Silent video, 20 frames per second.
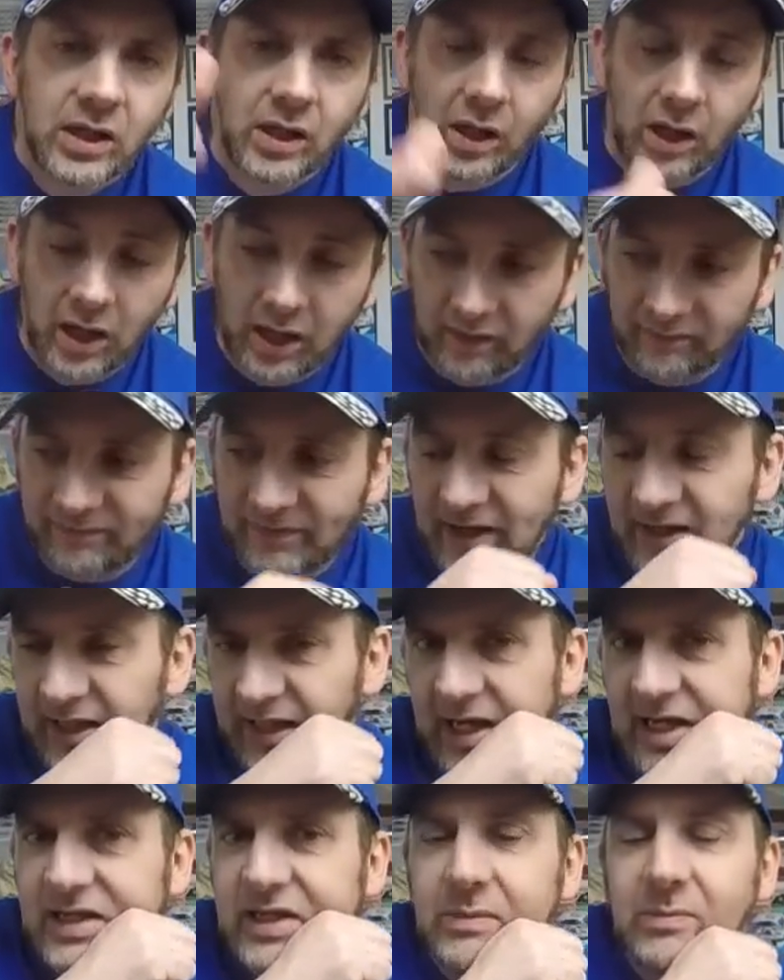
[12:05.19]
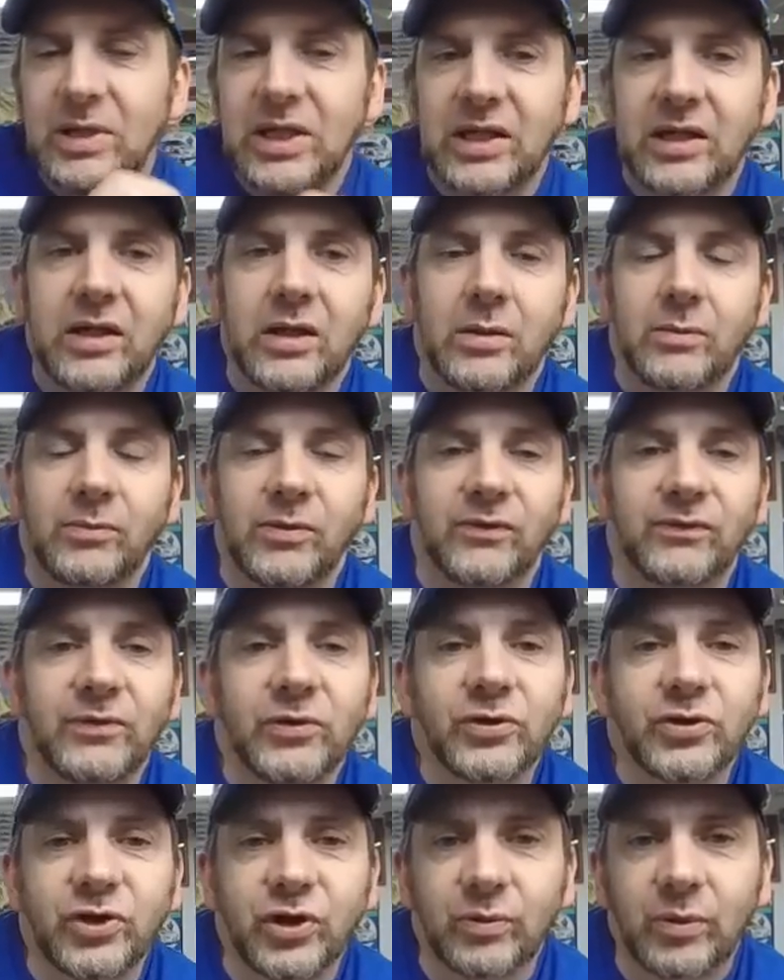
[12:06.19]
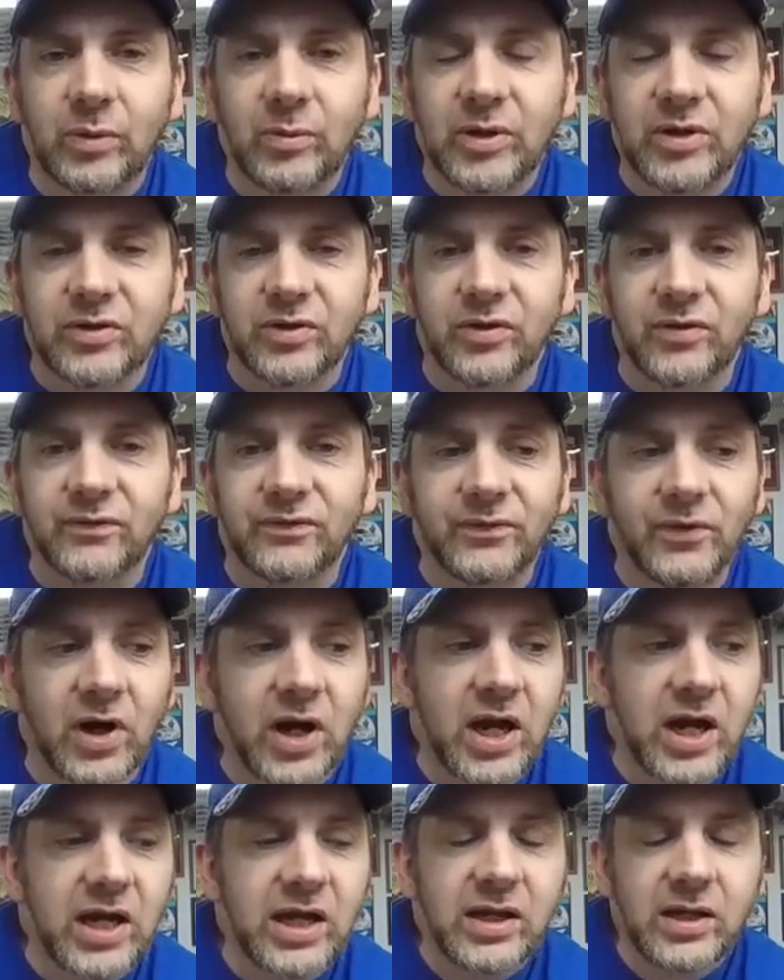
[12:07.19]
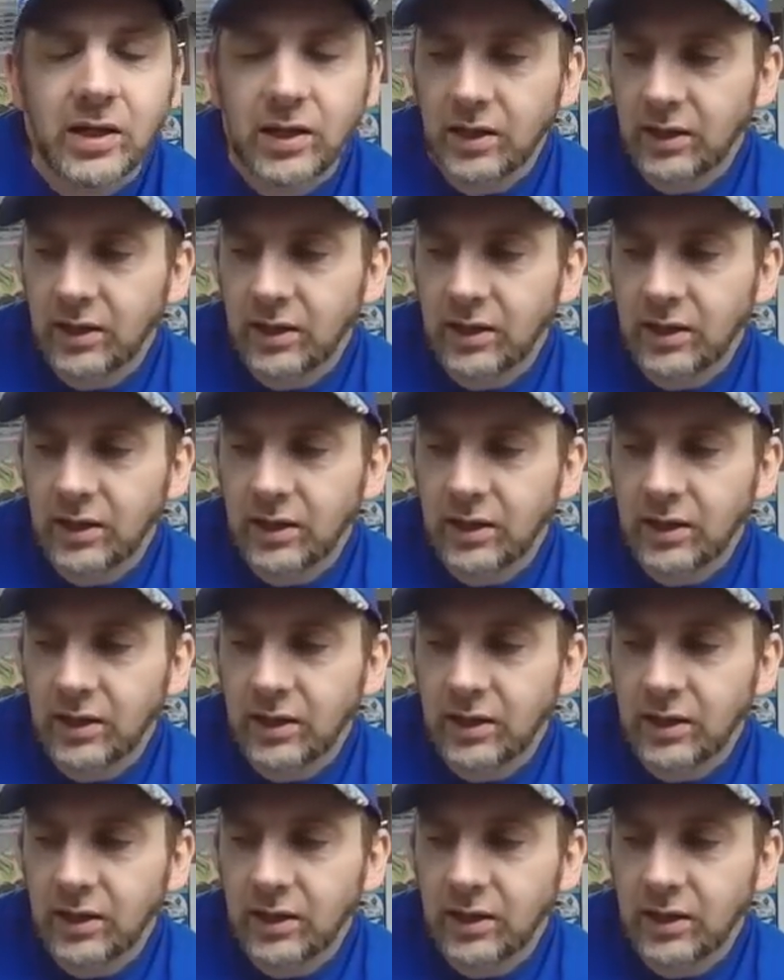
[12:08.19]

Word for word: Uh, finally got to meet him the first year we went to the fray.